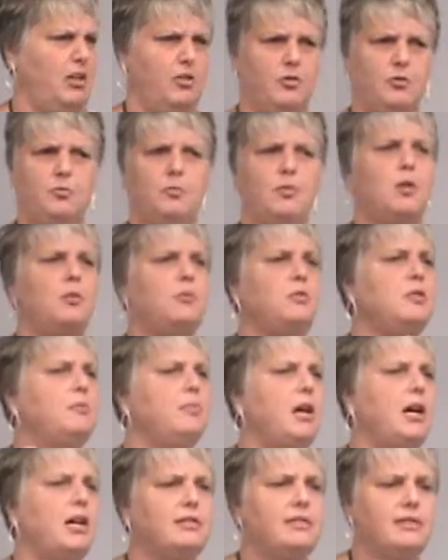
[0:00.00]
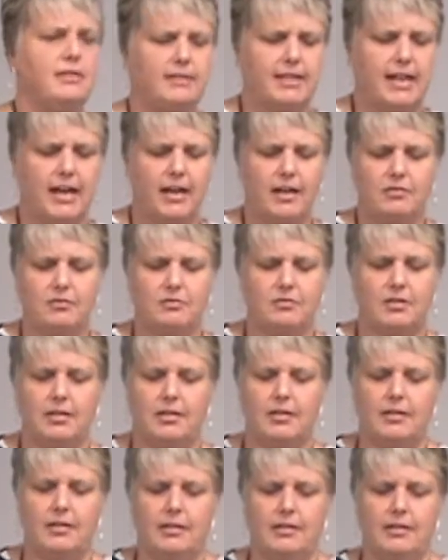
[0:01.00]
thrown the boxes out,
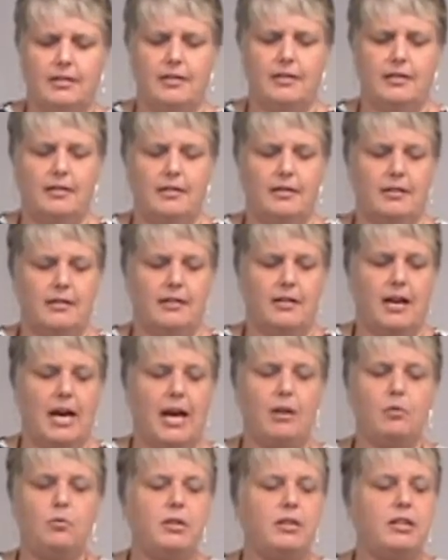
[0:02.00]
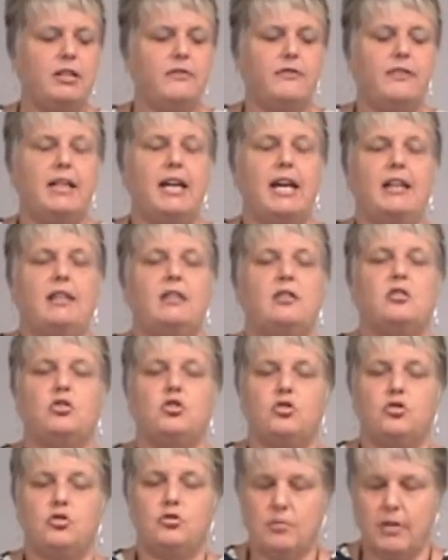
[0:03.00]
I wouldn't have gained the
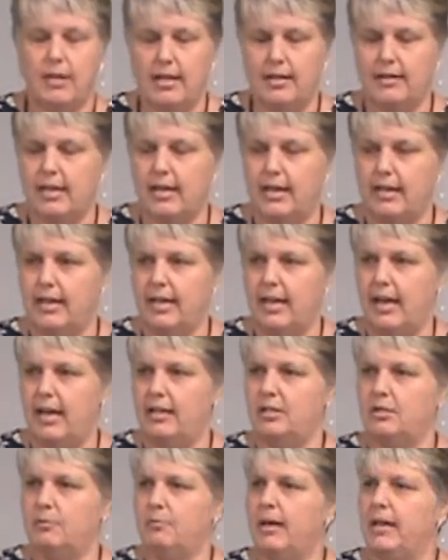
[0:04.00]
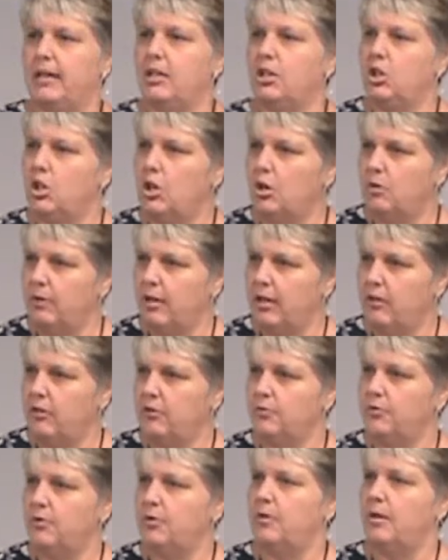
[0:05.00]
strength I've gained by going
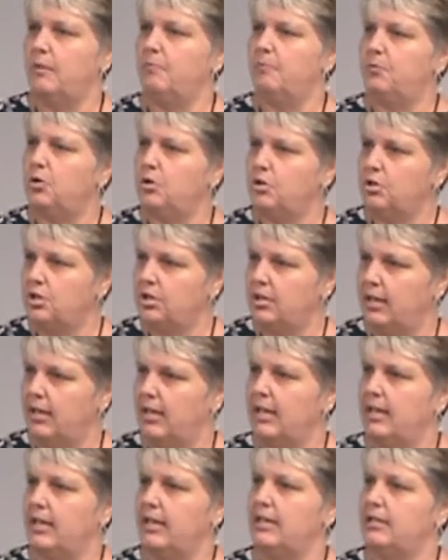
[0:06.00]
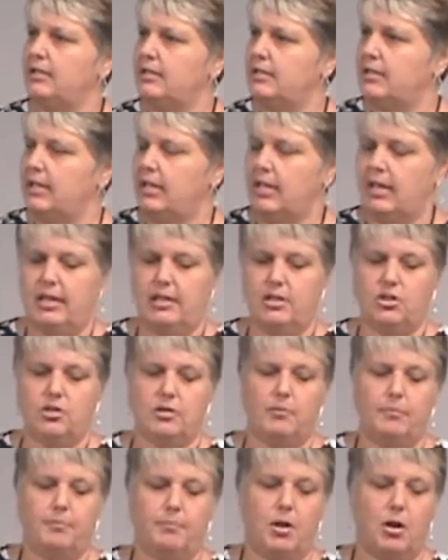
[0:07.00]
through and pushing against
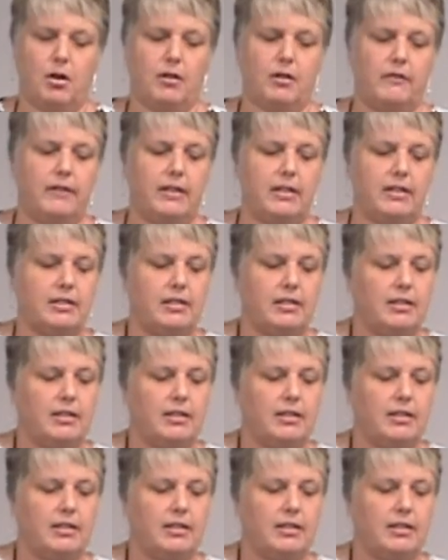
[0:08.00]
each part of it.